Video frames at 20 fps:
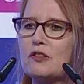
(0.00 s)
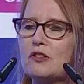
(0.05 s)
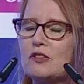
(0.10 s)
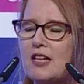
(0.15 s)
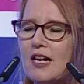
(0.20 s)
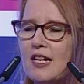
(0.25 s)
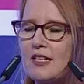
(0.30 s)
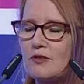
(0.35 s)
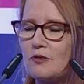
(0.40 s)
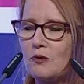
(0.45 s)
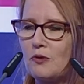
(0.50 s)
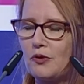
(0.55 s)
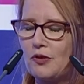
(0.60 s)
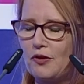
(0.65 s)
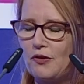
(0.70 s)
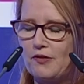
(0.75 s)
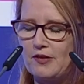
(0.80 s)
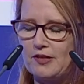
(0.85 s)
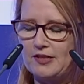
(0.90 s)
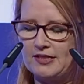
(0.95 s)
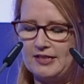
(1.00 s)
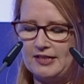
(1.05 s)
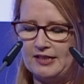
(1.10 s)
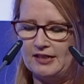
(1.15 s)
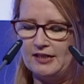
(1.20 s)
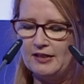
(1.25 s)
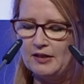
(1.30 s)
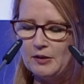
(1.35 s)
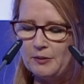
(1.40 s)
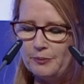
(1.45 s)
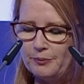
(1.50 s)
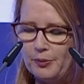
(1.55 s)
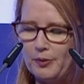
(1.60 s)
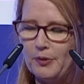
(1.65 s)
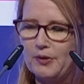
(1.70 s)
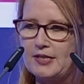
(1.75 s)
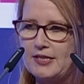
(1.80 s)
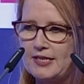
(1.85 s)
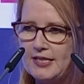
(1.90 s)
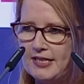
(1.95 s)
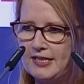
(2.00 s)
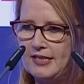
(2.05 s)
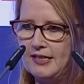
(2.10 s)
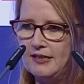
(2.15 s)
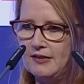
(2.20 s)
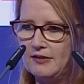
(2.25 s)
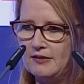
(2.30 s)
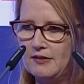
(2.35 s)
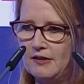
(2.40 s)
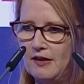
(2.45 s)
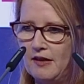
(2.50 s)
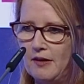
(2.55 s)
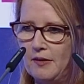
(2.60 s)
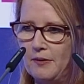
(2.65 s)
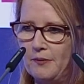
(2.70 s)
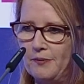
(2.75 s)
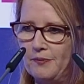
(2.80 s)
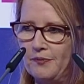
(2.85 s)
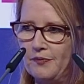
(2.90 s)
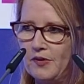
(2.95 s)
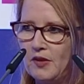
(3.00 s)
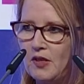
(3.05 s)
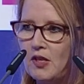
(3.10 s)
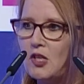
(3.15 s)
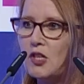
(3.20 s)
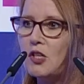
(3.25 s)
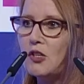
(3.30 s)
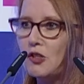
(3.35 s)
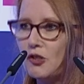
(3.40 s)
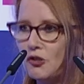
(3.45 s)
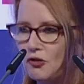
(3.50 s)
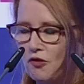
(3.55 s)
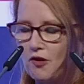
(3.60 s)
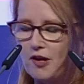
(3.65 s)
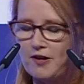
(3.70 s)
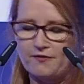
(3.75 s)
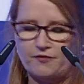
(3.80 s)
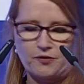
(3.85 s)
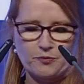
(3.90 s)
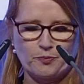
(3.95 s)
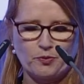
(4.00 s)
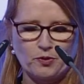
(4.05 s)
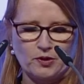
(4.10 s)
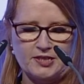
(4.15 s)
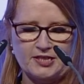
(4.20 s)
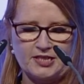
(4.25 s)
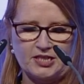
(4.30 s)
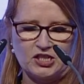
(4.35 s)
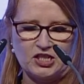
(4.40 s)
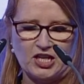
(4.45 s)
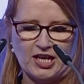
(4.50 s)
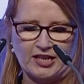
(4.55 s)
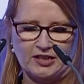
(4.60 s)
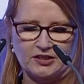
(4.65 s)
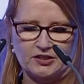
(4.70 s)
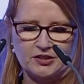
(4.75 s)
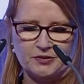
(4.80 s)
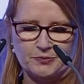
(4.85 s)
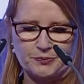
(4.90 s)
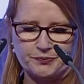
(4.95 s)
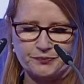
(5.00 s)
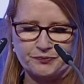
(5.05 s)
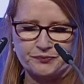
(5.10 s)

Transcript: tax authority policy, the drive for policy change?